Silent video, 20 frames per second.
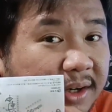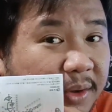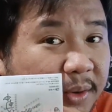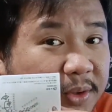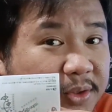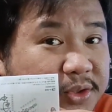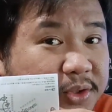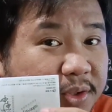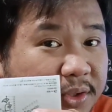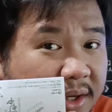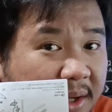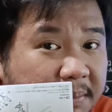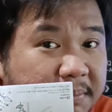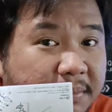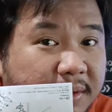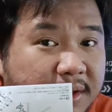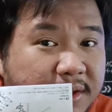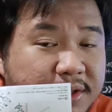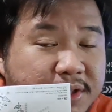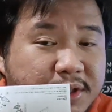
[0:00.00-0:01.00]
also
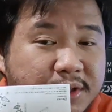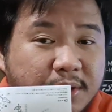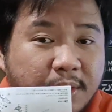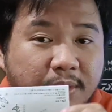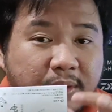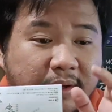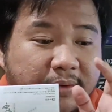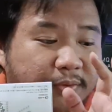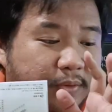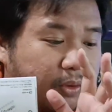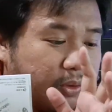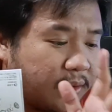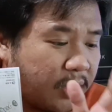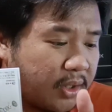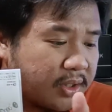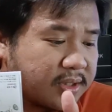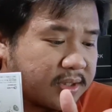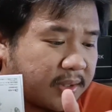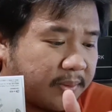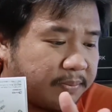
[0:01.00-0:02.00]
numbered, so if you
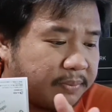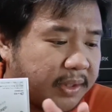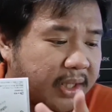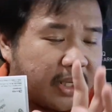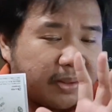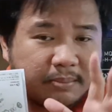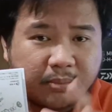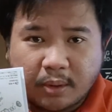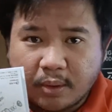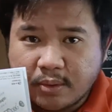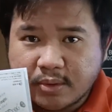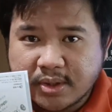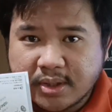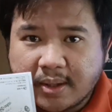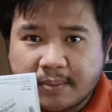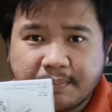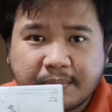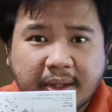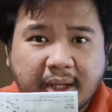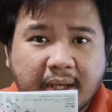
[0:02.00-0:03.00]
lost something, broke
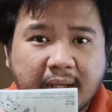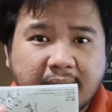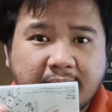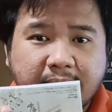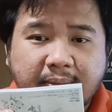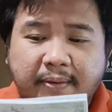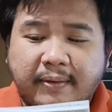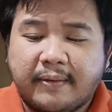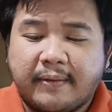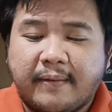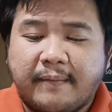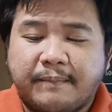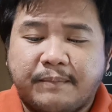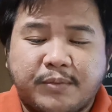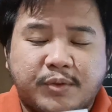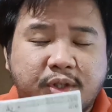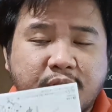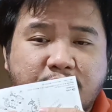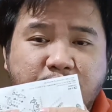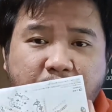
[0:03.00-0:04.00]
something,
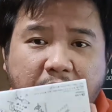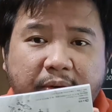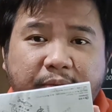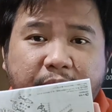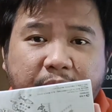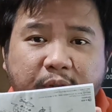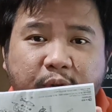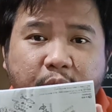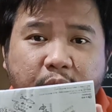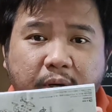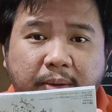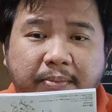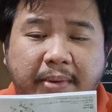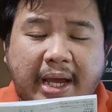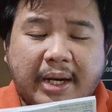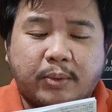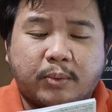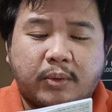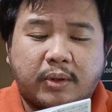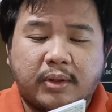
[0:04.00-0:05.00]
just refer to your
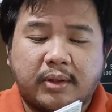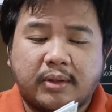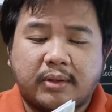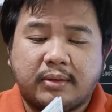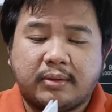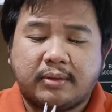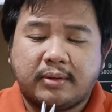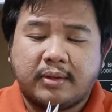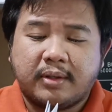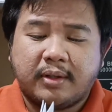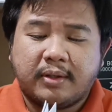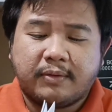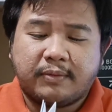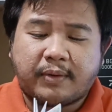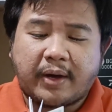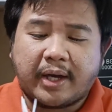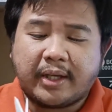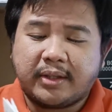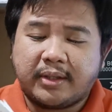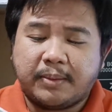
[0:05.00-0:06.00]
manual,
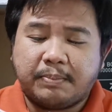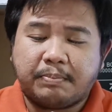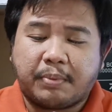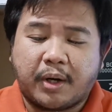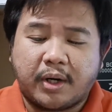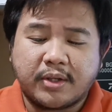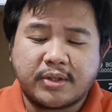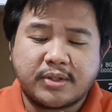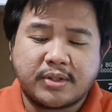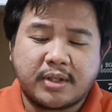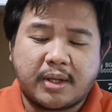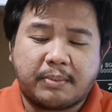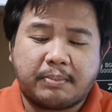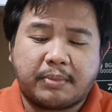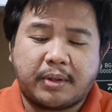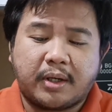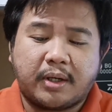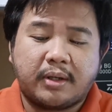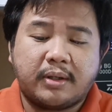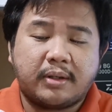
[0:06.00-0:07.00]
find the parts
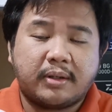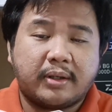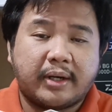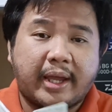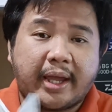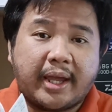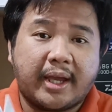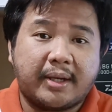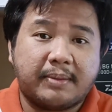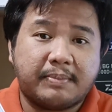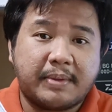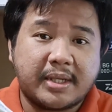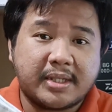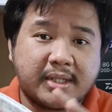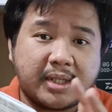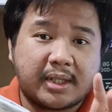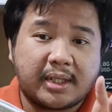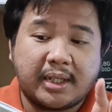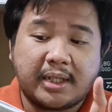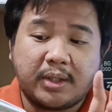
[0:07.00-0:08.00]
number, and
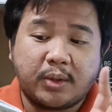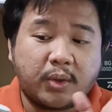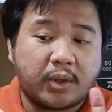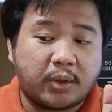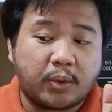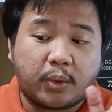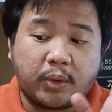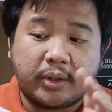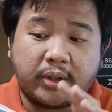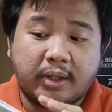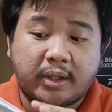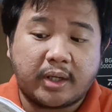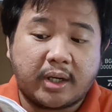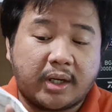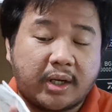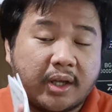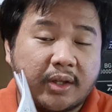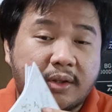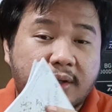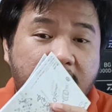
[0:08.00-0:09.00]
basically you can order
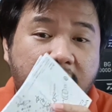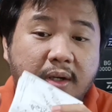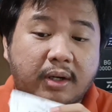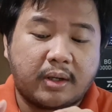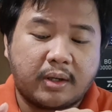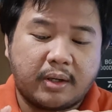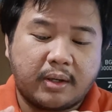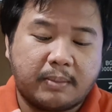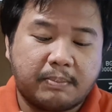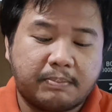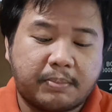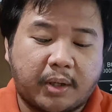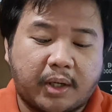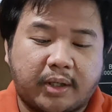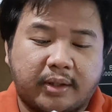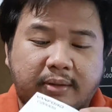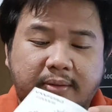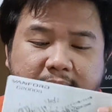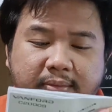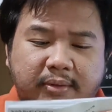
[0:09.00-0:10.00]
another
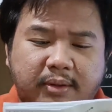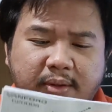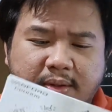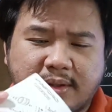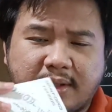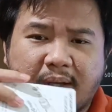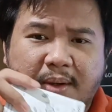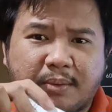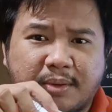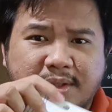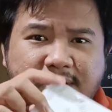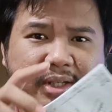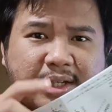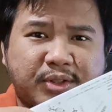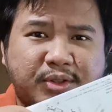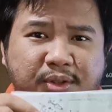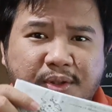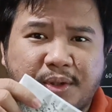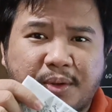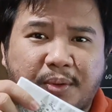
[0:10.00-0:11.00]
part. I was
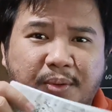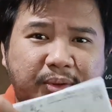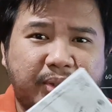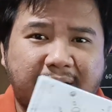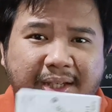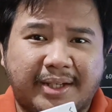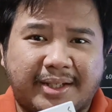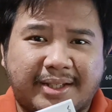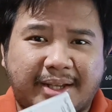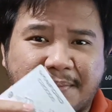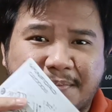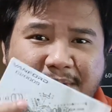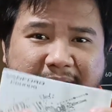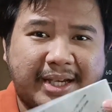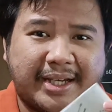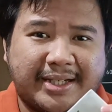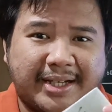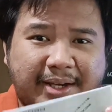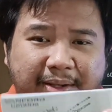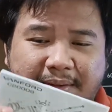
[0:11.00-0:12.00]
actually holding it
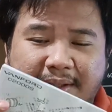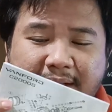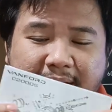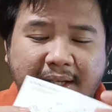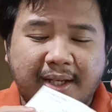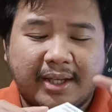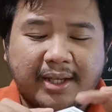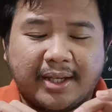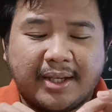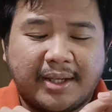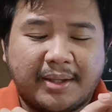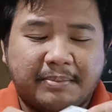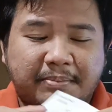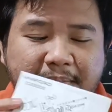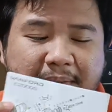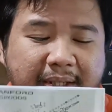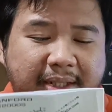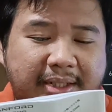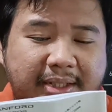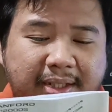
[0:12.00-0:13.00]
upside down,
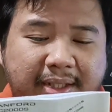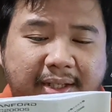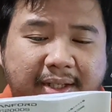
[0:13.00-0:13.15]
but